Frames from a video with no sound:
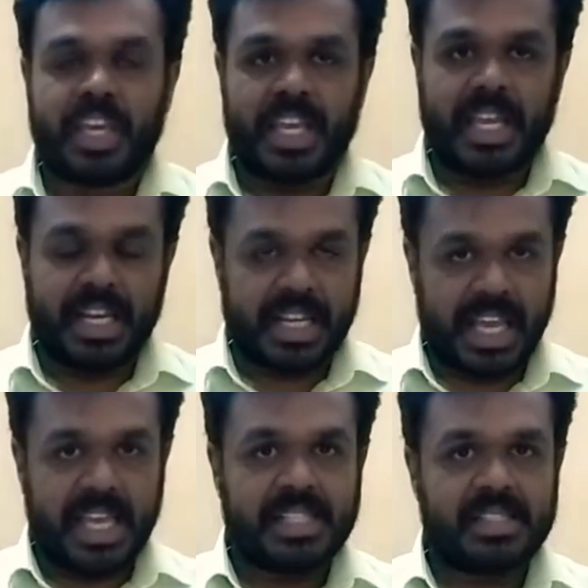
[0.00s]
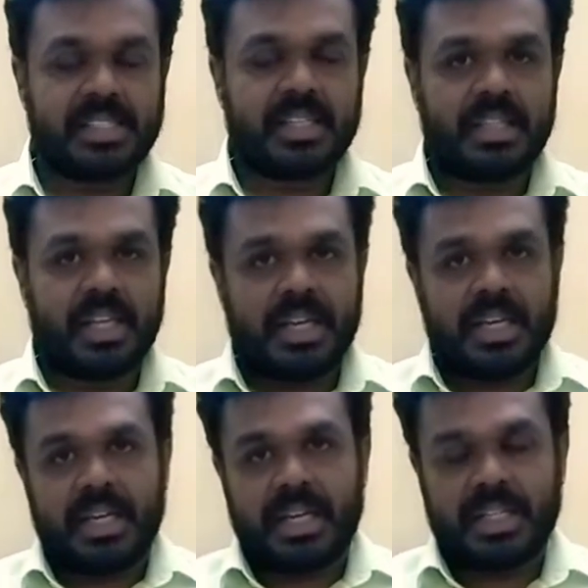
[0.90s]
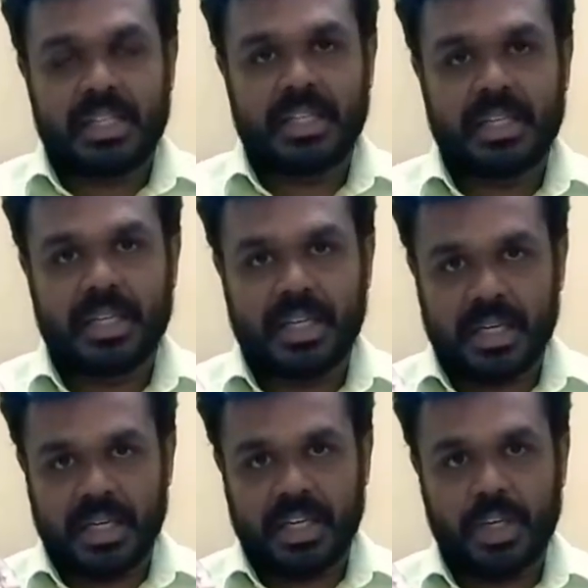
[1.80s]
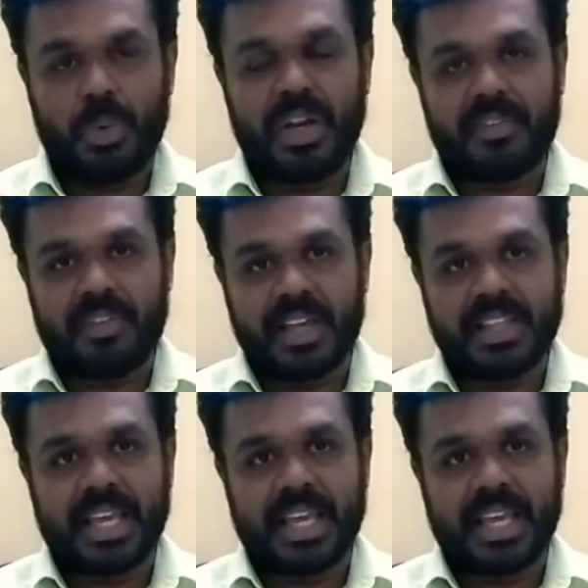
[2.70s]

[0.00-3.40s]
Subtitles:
In case the unit 5 they